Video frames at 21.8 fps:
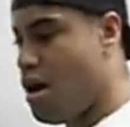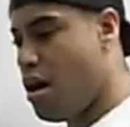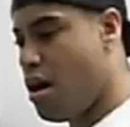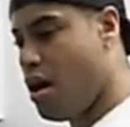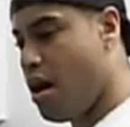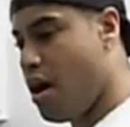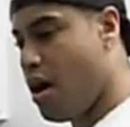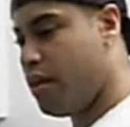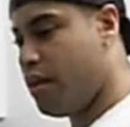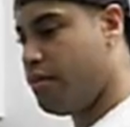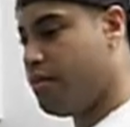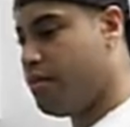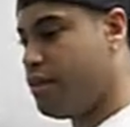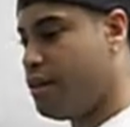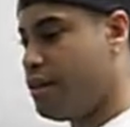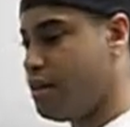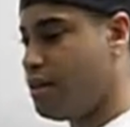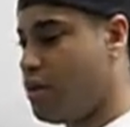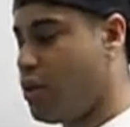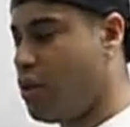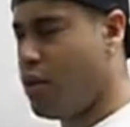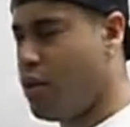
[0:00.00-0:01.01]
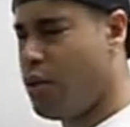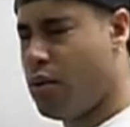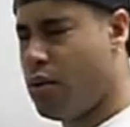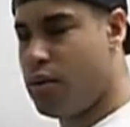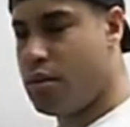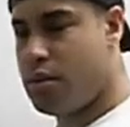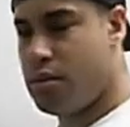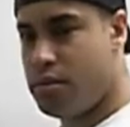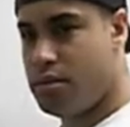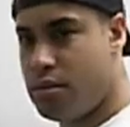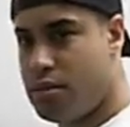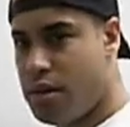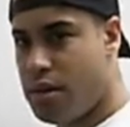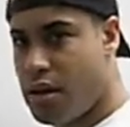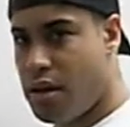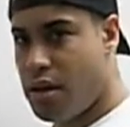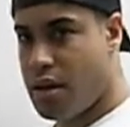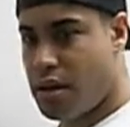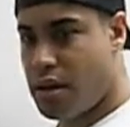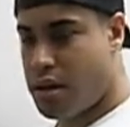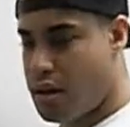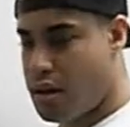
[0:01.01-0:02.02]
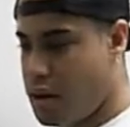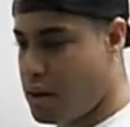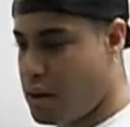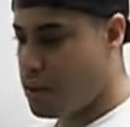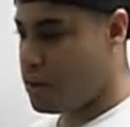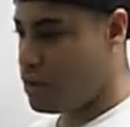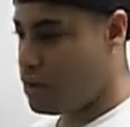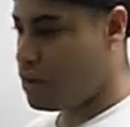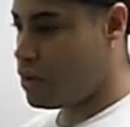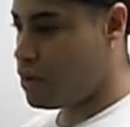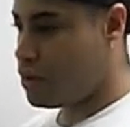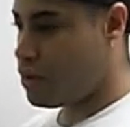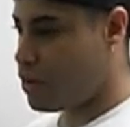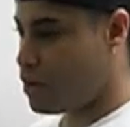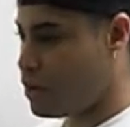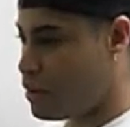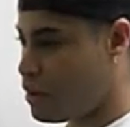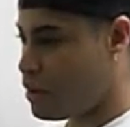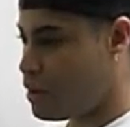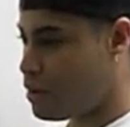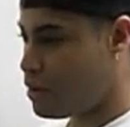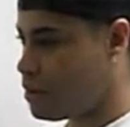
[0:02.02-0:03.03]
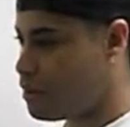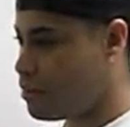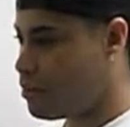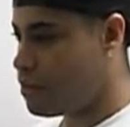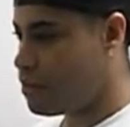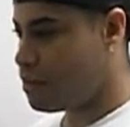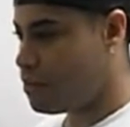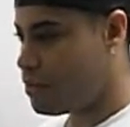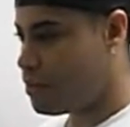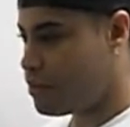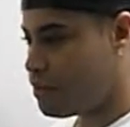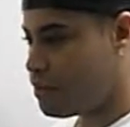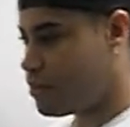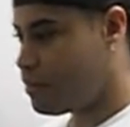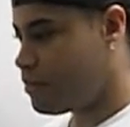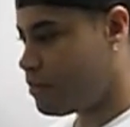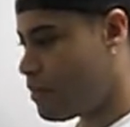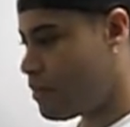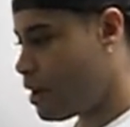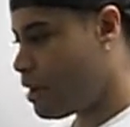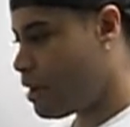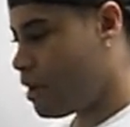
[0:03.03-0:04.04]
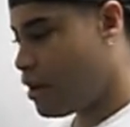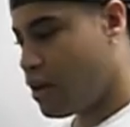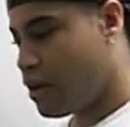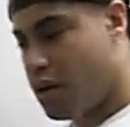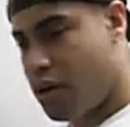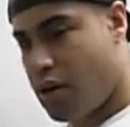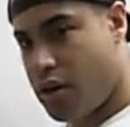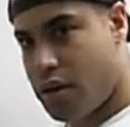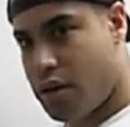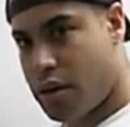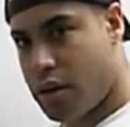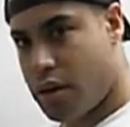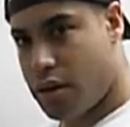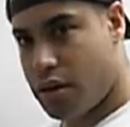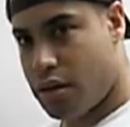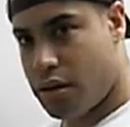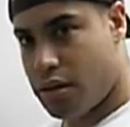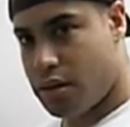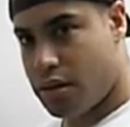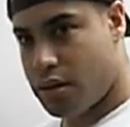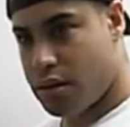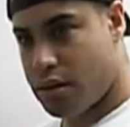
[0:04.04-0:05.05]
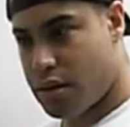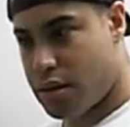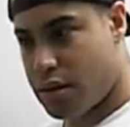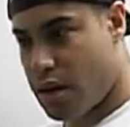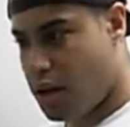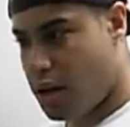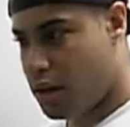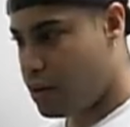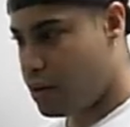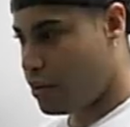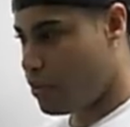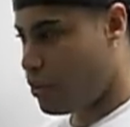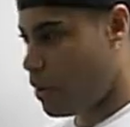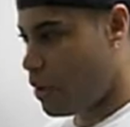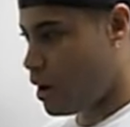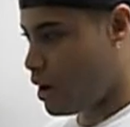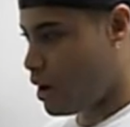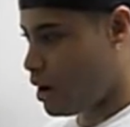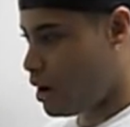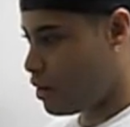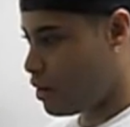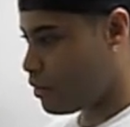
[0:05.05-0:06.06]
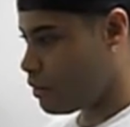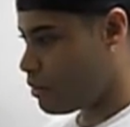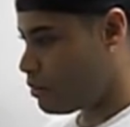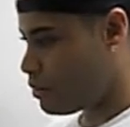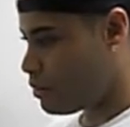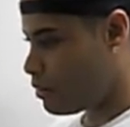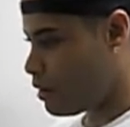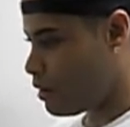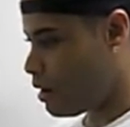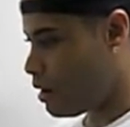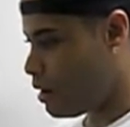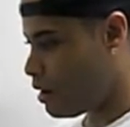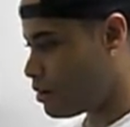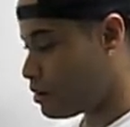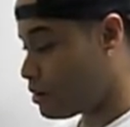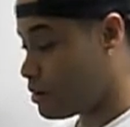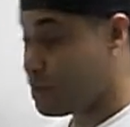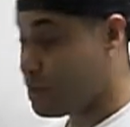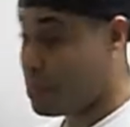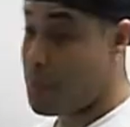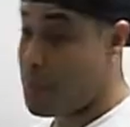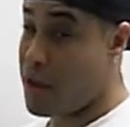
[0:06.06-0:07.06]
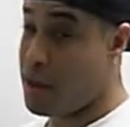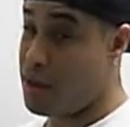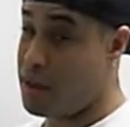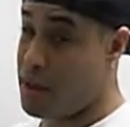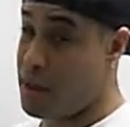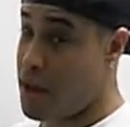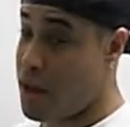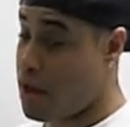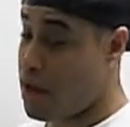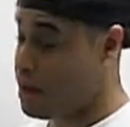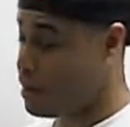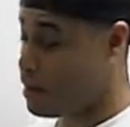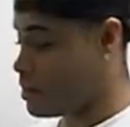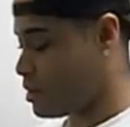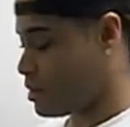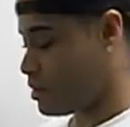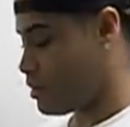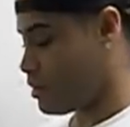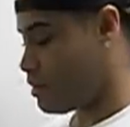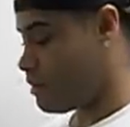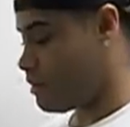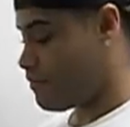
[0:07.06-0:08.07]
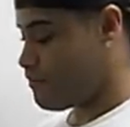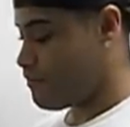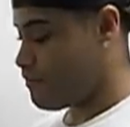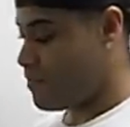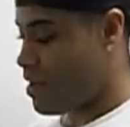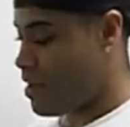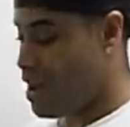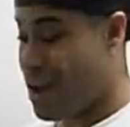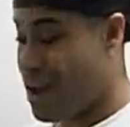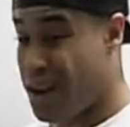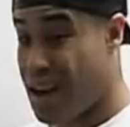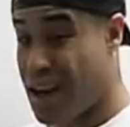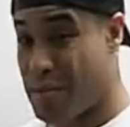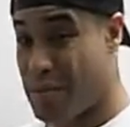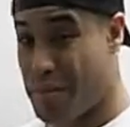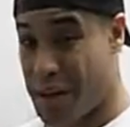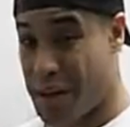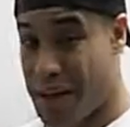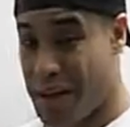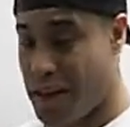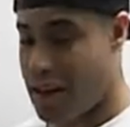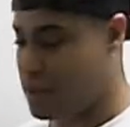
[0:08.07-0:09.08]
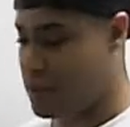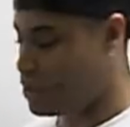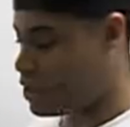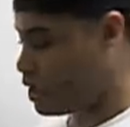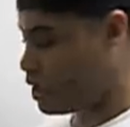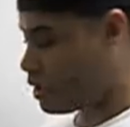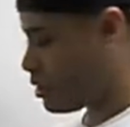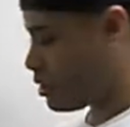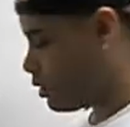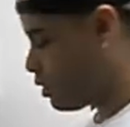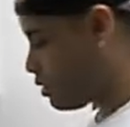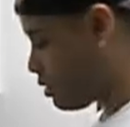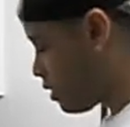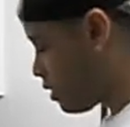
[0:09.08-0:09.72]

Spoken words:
I did the whole cut it and trim it and cook it and cut it and weigh it out. It's just a pain in the ass. Like my canned chicken.